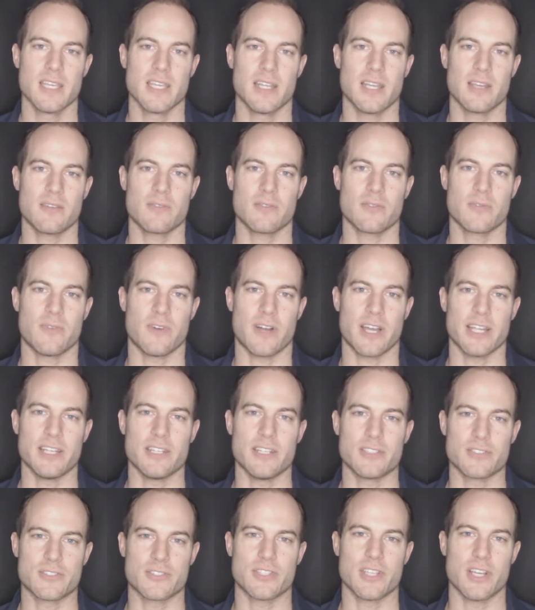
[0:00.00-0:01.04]
You ever find
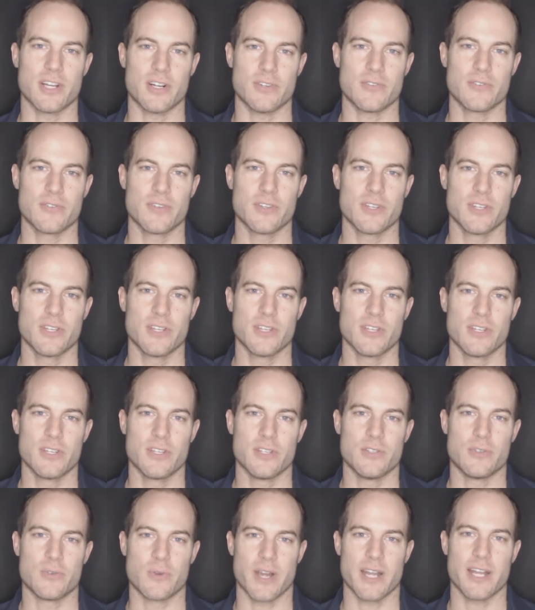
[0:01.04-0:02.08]
yourself
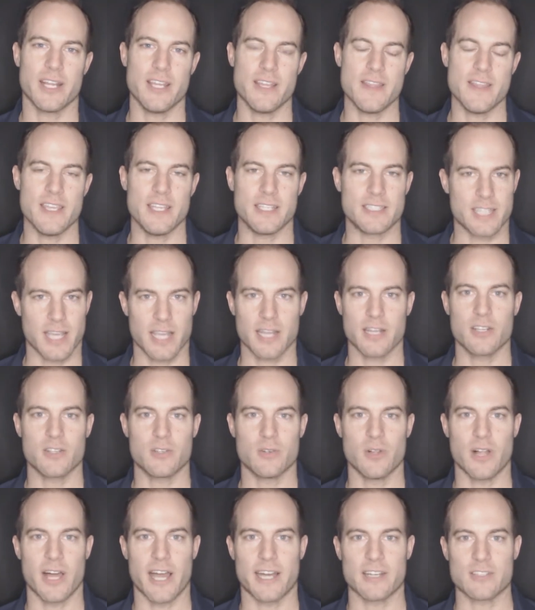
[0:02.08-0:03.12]
dreading the
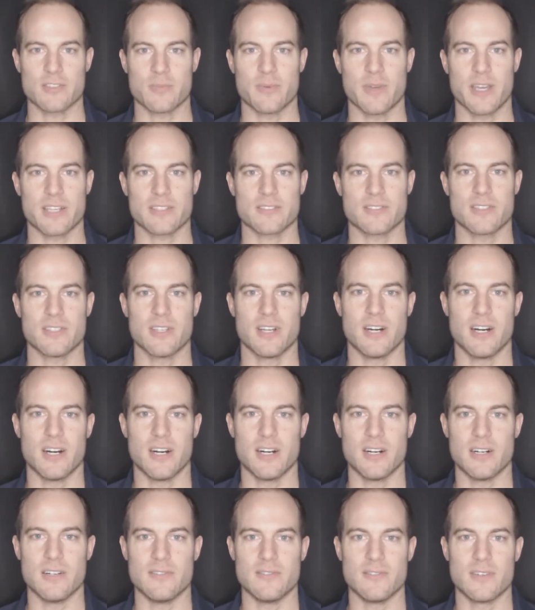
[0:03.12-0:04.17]
technical aspects
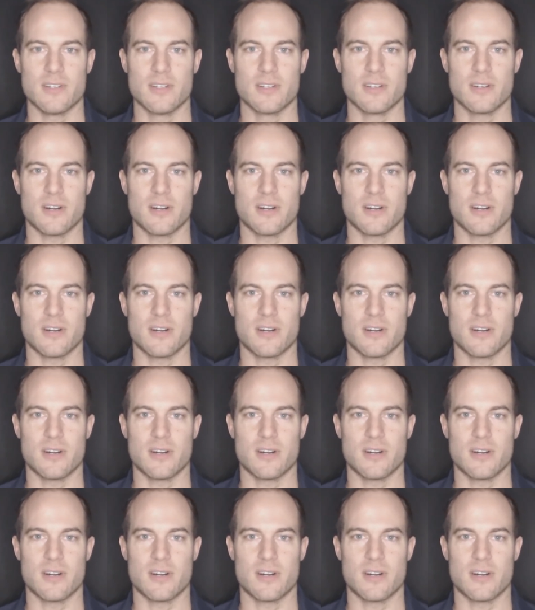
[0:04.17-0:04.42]
of